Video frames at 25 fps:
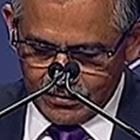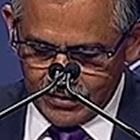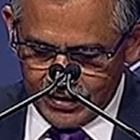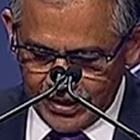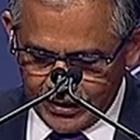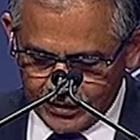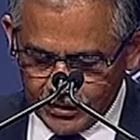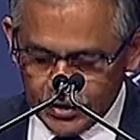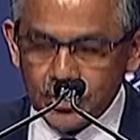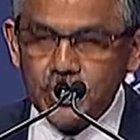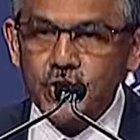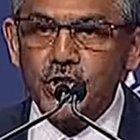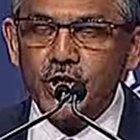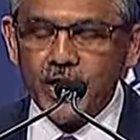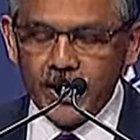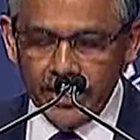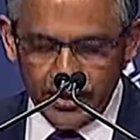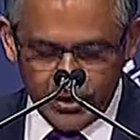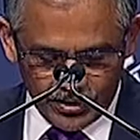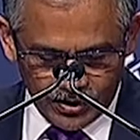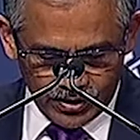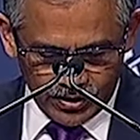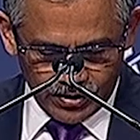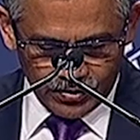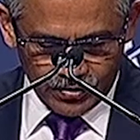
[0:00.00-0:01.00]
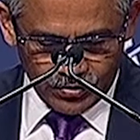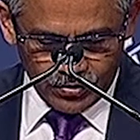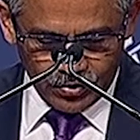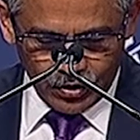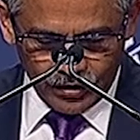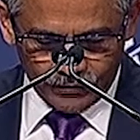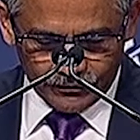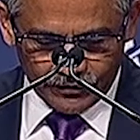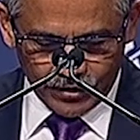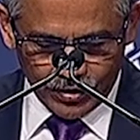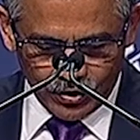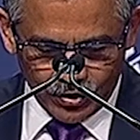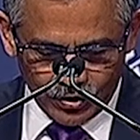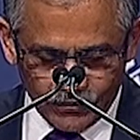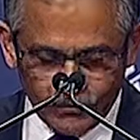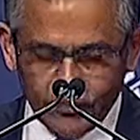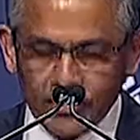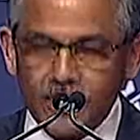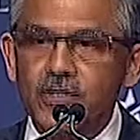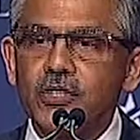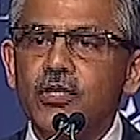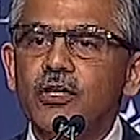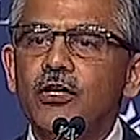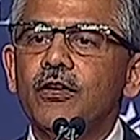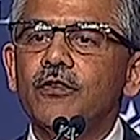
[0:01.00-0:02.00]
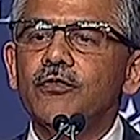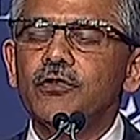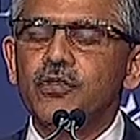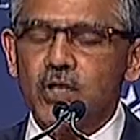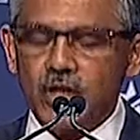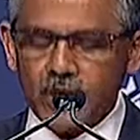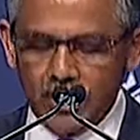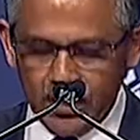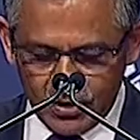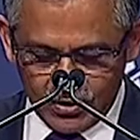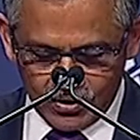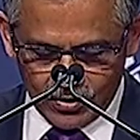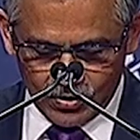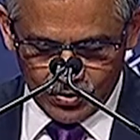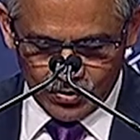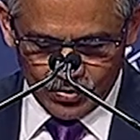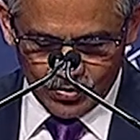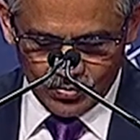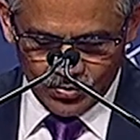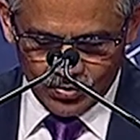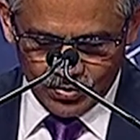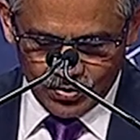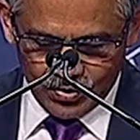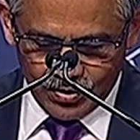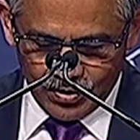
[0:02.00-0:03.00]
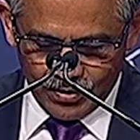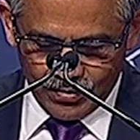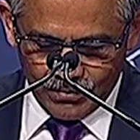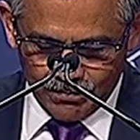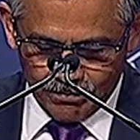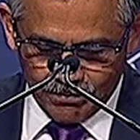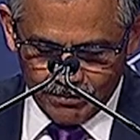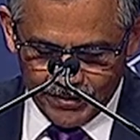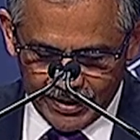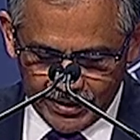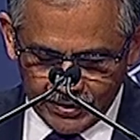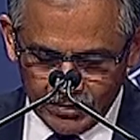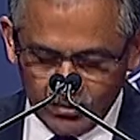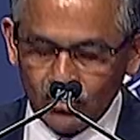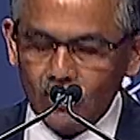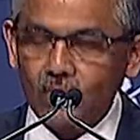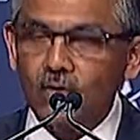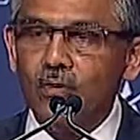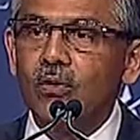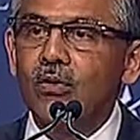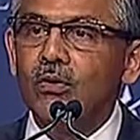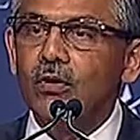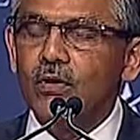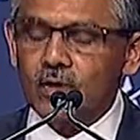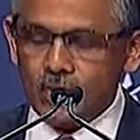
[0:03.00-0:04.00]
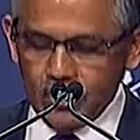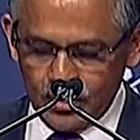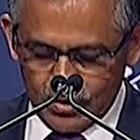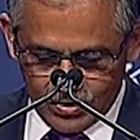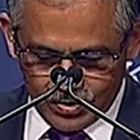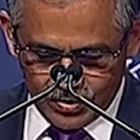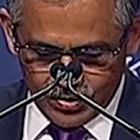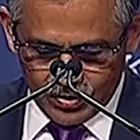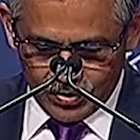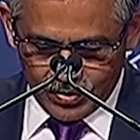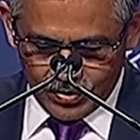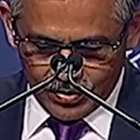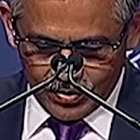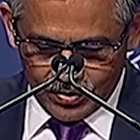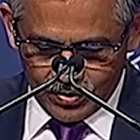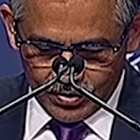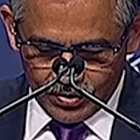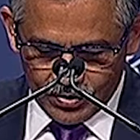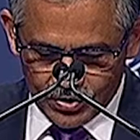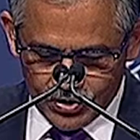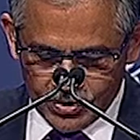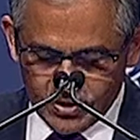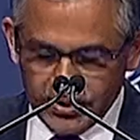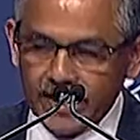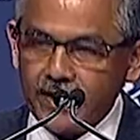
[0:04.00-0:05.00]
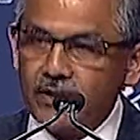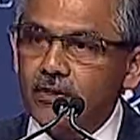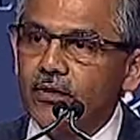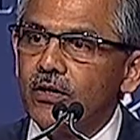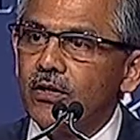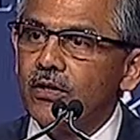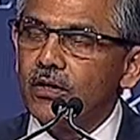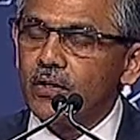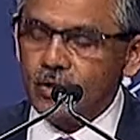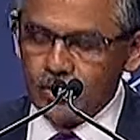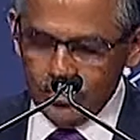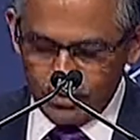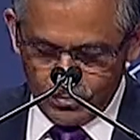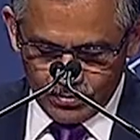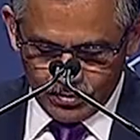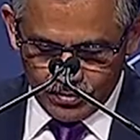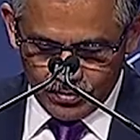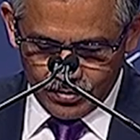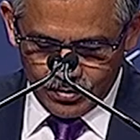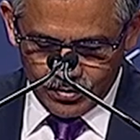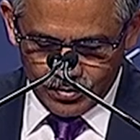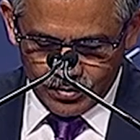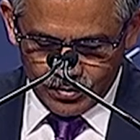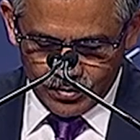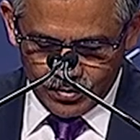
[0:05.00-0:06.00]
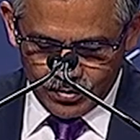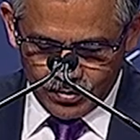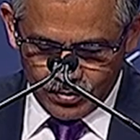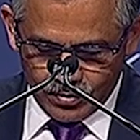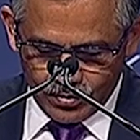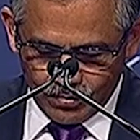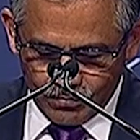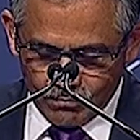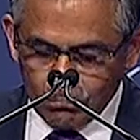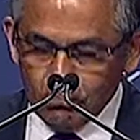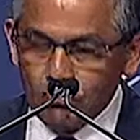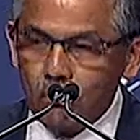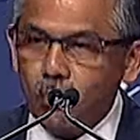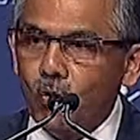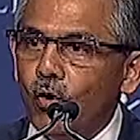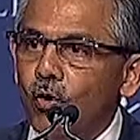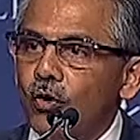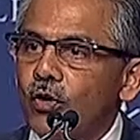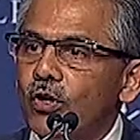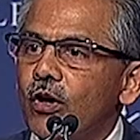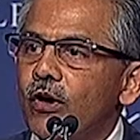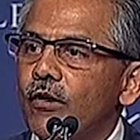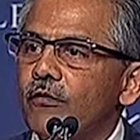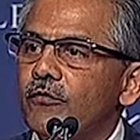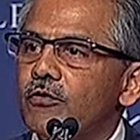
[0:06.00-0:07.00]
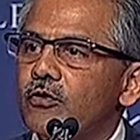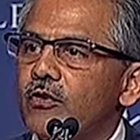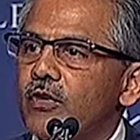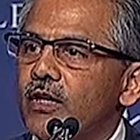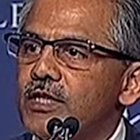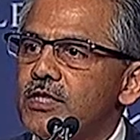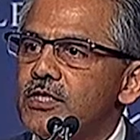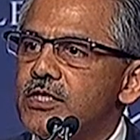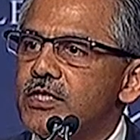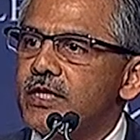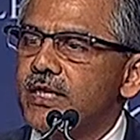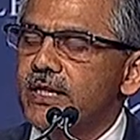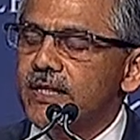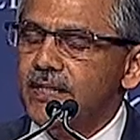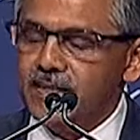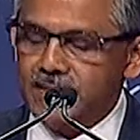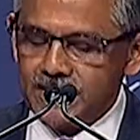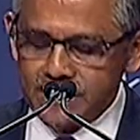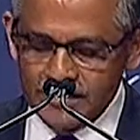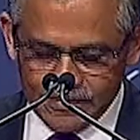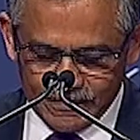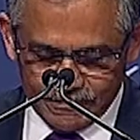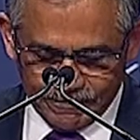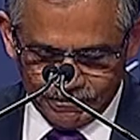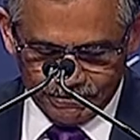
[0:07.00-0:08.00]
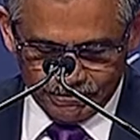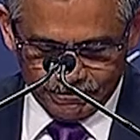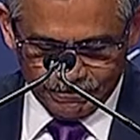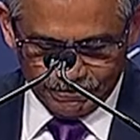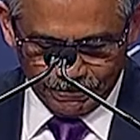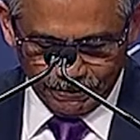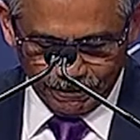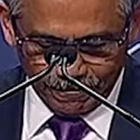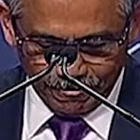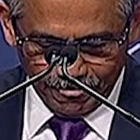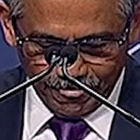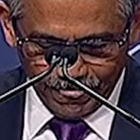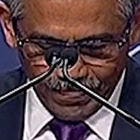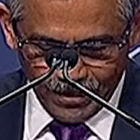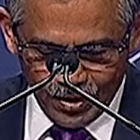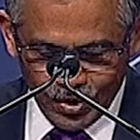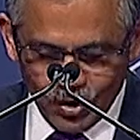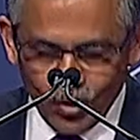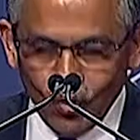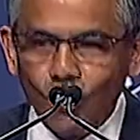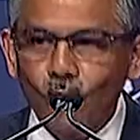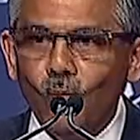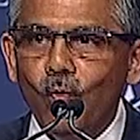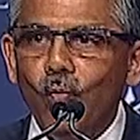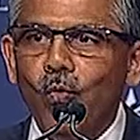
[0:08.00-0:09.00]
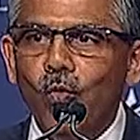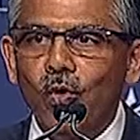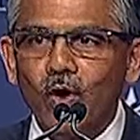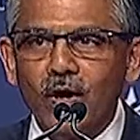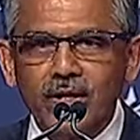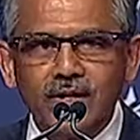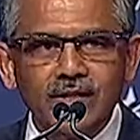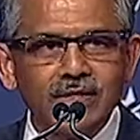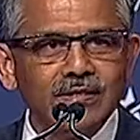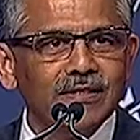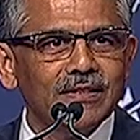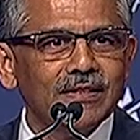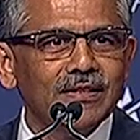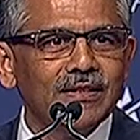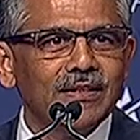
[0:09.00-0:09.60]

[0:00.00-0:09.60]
and the Chair of the University of Chicago Medical Center Board of Trustees. What